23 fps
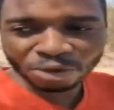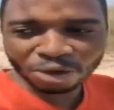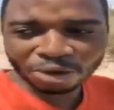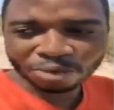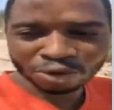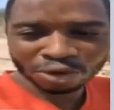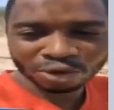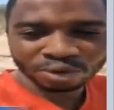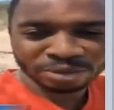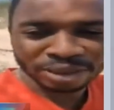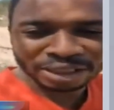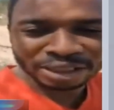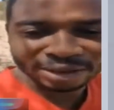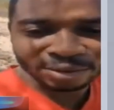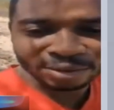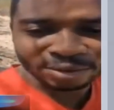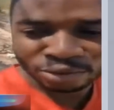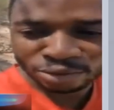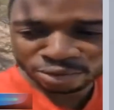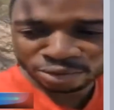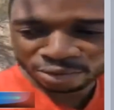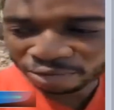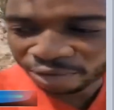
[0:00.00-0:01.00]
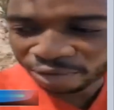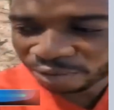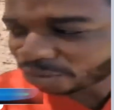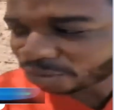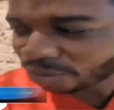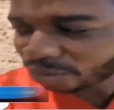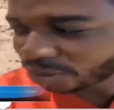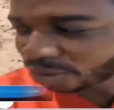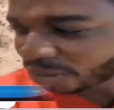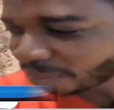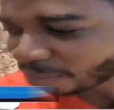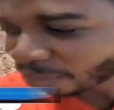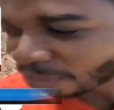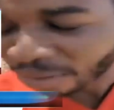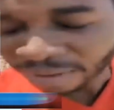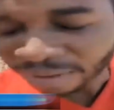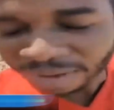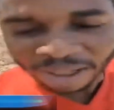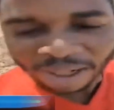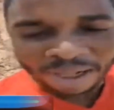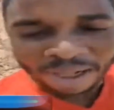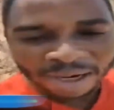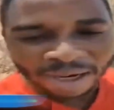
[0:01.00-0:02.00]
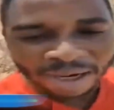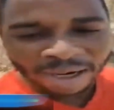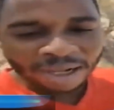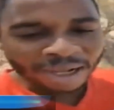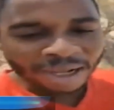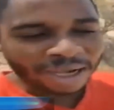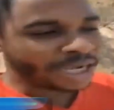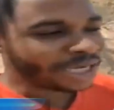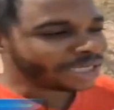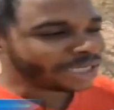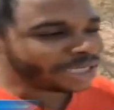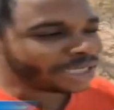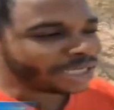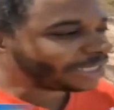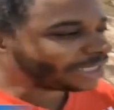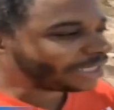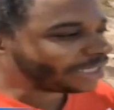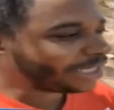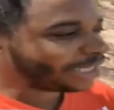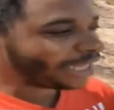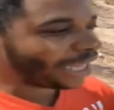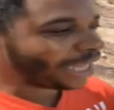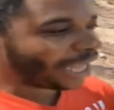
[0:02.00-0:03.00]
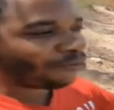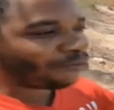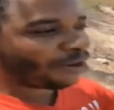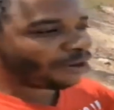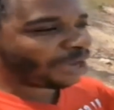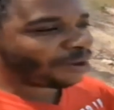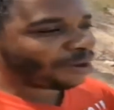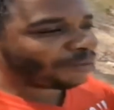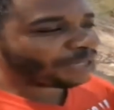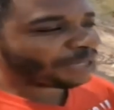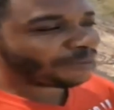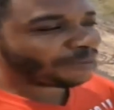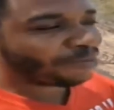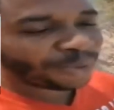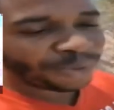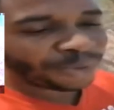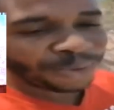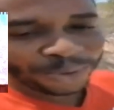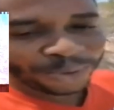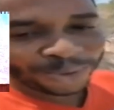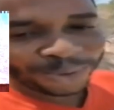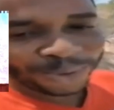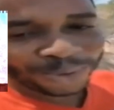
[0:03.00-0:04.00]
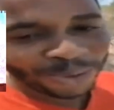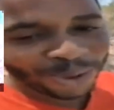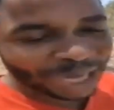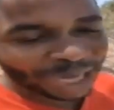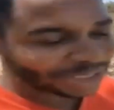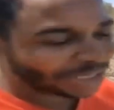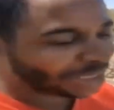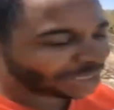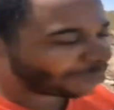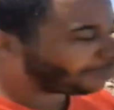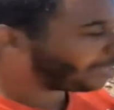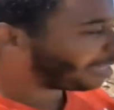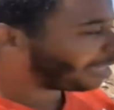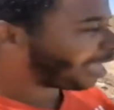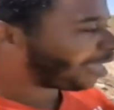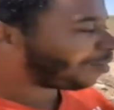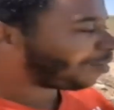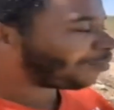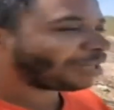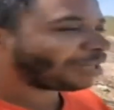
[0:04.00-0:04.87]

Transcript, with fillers: bo mo so be je mo from nsem. Eti enra be bejoju asem na